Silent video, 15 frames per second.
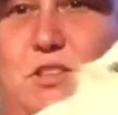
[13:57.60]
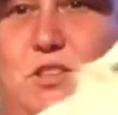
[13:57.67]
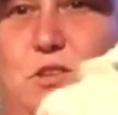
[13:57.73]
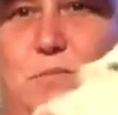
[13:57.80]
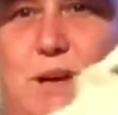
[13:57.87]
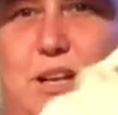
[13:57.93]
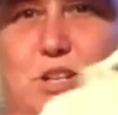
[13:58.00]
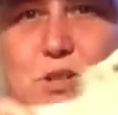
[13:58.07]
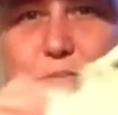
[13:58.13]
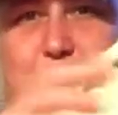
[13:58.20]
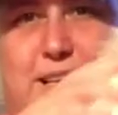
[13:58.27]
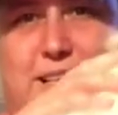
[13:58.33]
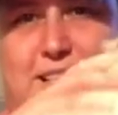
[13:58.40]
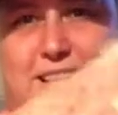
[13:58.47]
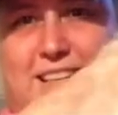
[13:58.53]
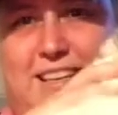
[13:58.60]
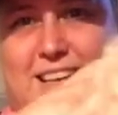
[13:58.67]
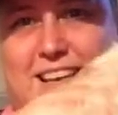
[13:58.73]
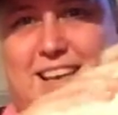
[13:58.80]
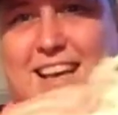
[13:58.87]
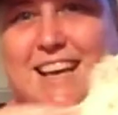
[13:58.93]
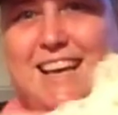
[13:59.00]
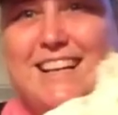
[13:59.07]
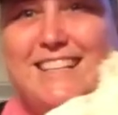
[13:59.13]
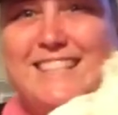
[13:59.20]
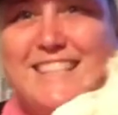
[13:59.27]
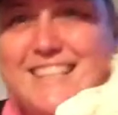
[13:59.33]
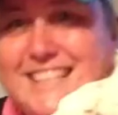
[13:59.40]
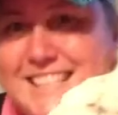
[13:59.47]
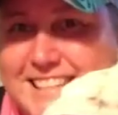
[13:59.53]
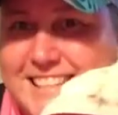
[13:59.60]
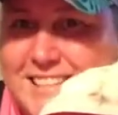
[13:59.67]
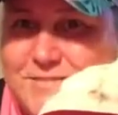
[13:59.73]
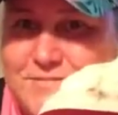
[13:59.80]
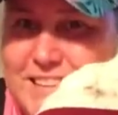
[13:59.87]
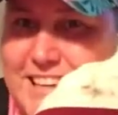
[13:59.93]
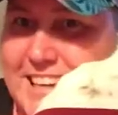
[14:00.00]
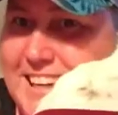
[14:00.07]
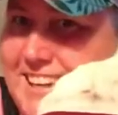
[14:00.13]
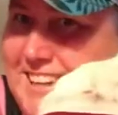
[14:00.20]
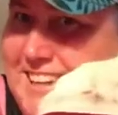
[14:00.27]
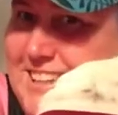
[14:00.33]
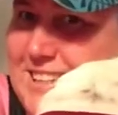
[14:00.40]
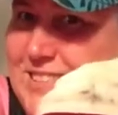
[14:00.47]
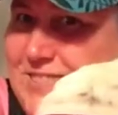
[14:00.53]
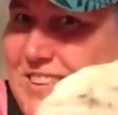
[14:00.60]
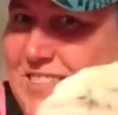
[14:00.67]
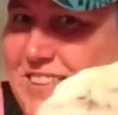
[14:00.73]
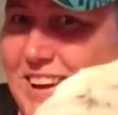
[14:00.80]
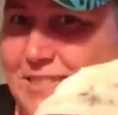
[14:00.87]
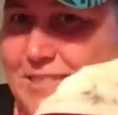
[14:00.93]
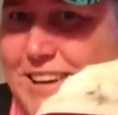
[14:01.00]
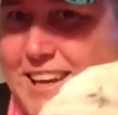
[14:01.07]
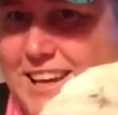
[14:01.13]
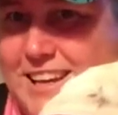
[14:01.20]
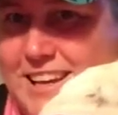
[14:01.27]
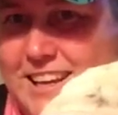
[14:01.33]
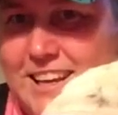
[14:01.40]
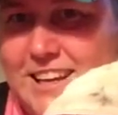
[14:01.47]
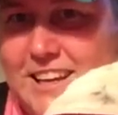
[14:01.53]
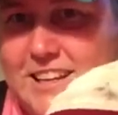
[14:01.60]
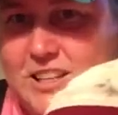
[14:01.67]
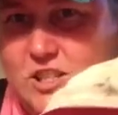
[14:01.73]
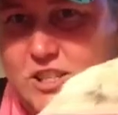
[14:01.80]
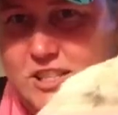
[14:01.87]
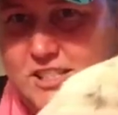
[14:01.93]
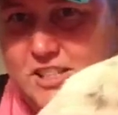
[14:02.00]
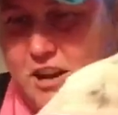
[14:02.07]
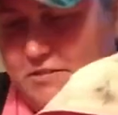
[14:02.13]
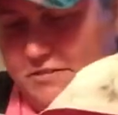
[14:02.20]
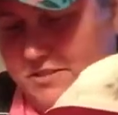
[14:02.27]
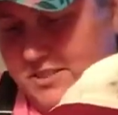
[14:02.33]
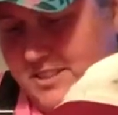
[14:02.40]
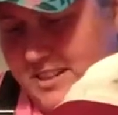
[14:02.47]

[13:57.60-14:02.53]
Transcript: too much, but she doesn't mind. Just my baby. She's softer